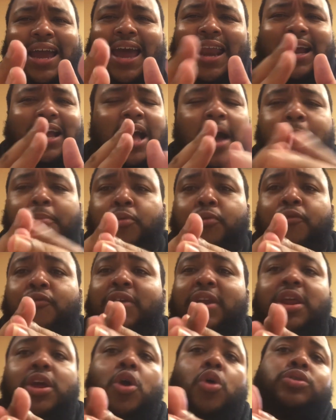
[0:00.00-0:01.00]
got a couple
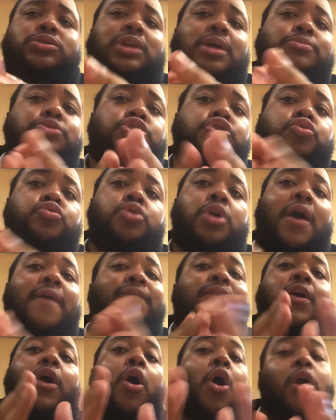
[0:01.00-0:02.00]
videos I'm shooting
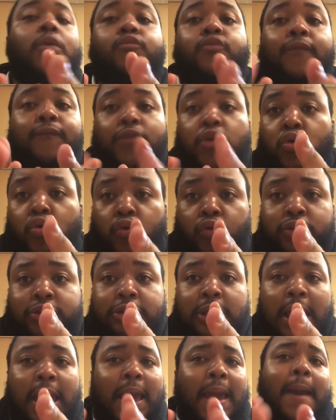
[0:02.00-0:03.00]
off that aren't
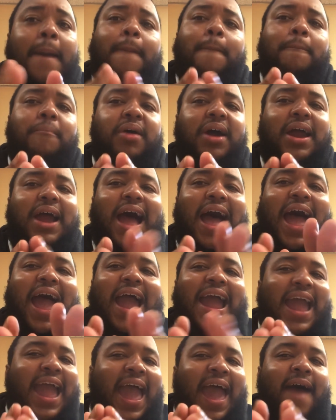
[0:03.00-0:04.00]
reviews, but
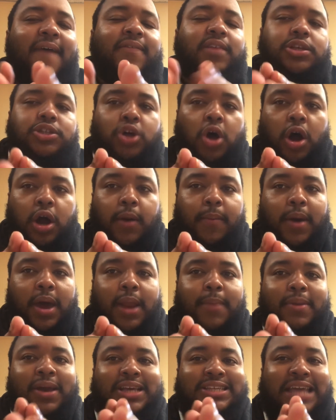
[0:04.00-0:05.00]
I have to talk
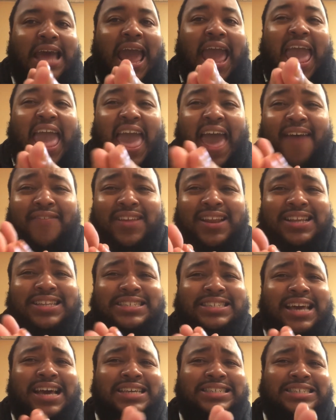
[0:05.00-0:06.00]
about it because I have to
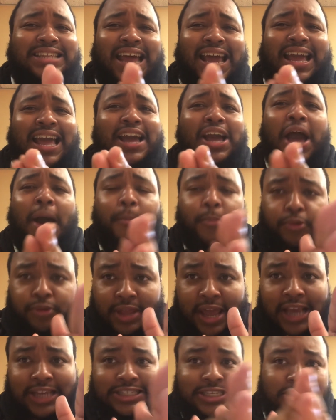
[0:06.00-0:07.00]
discuss like a couple
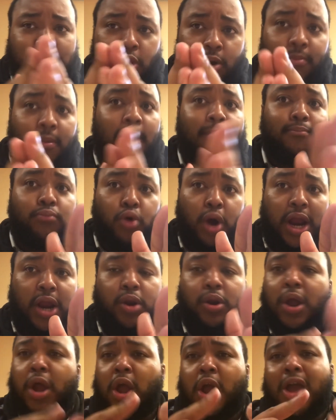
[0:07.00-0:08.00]
things that's on my brain.
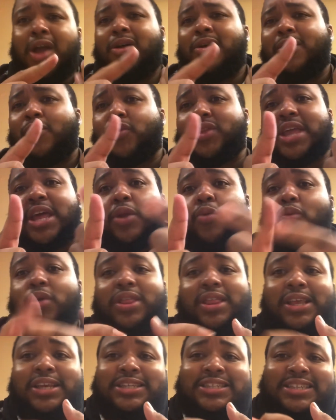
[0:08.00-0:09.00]
We're dealing
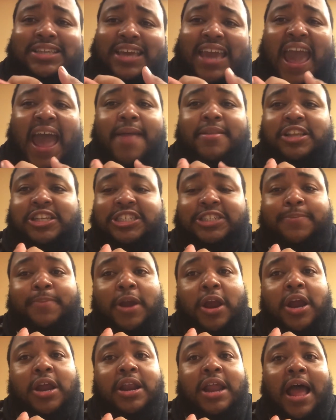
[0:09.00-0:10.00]
with this Captain
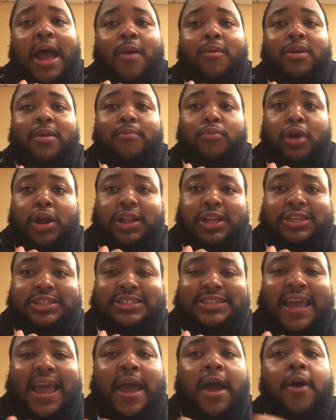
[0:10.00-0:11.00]
Spirit and how I want to break
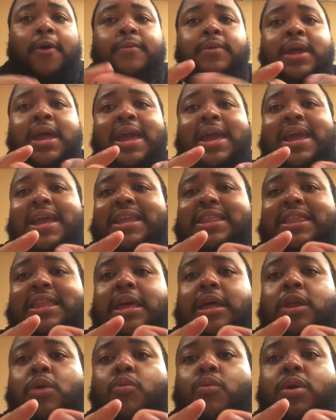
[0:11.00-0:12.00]
this down.
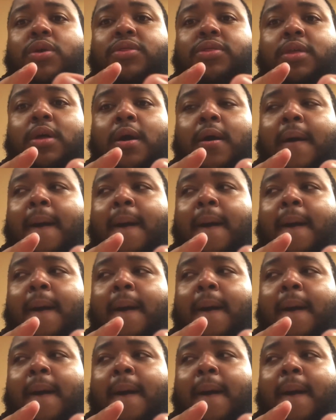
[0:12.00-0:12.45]
Dealing with